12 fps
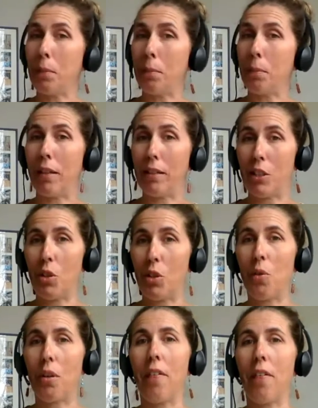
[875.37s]
a big belly and you
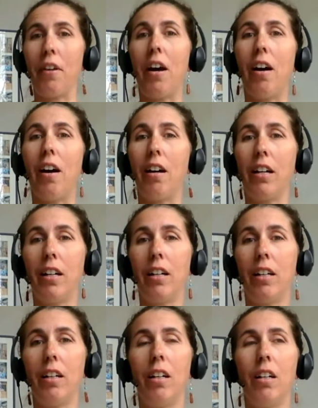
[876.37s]
don't have a
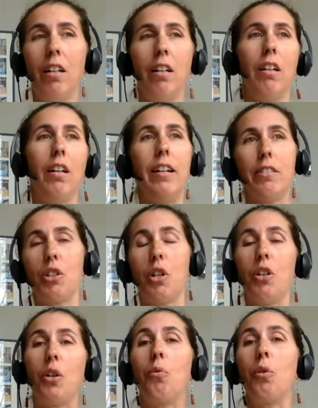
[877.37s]
high, and it's
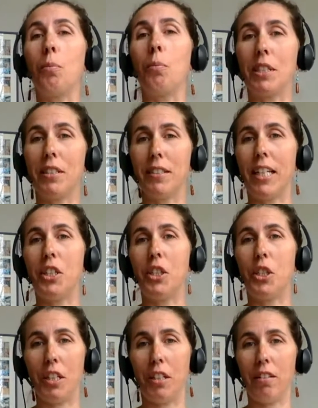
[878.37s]
called
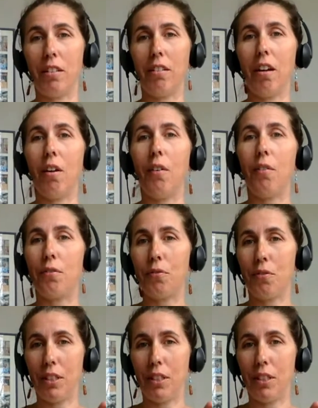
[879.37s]
aromatization of,